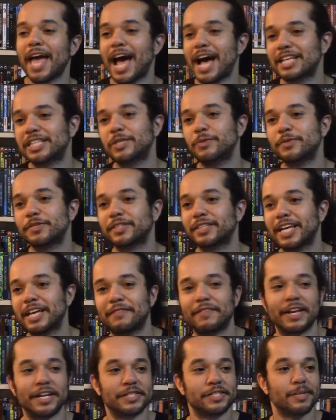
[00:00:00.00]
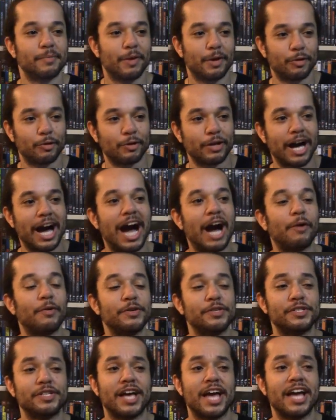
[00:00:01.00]
As he was leaving, some other guy
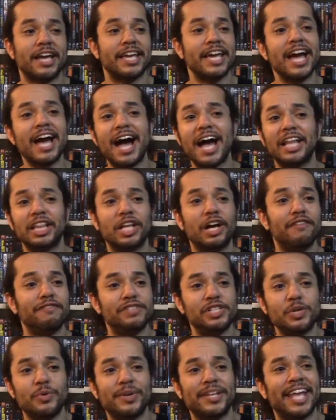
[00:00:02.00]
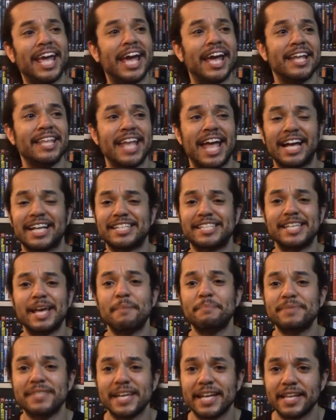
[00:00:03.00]
was like, yeah, I loved you in
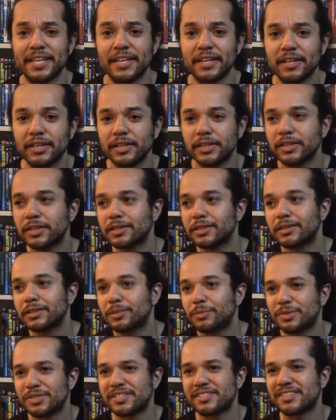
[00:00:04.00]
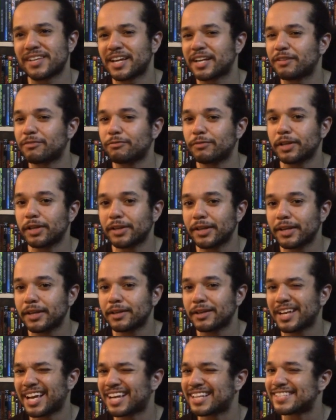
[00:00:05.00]
Accepted. Which is like,
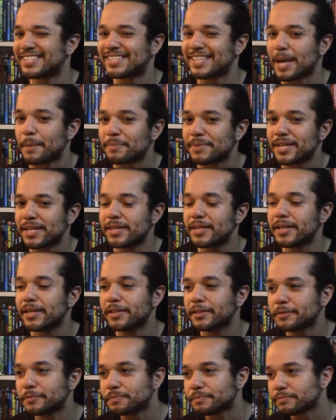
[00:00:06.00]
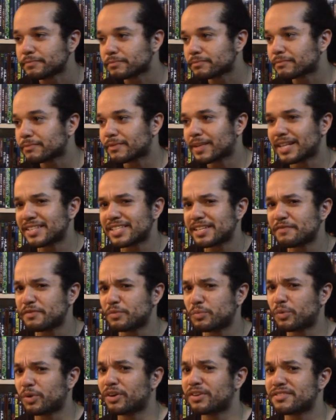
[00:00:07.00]
really? Accepted? That's
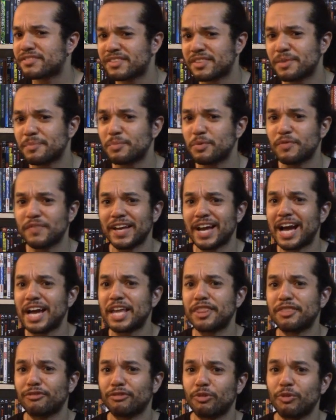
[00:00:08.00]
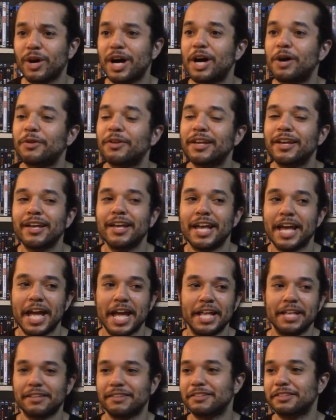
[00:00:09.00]
even worse than the movie I threw out.
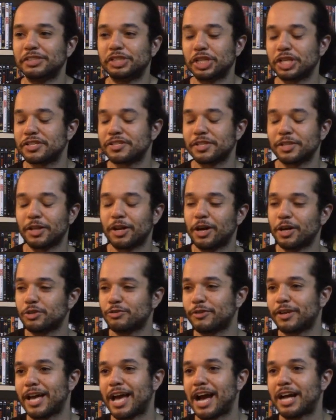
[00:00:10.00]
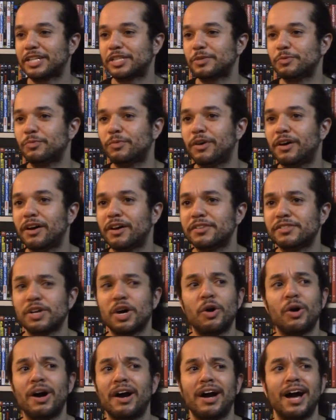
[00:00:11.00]
And Justin Long's reaction was,
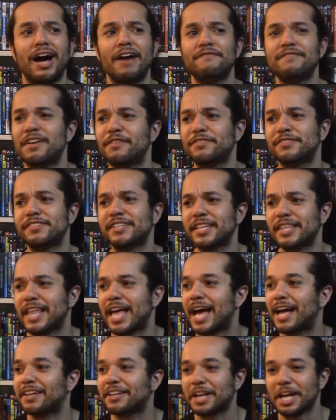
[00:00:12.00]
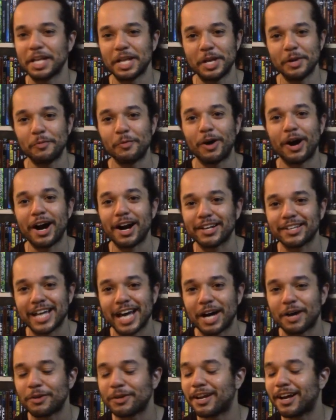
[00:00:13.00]
oh, I've never seen that. And he walked
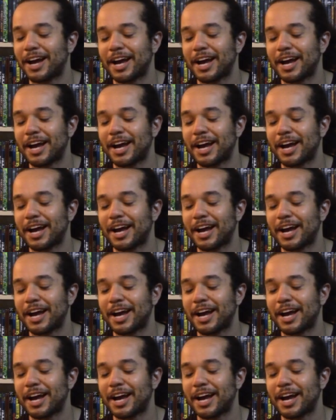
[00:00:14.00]
out.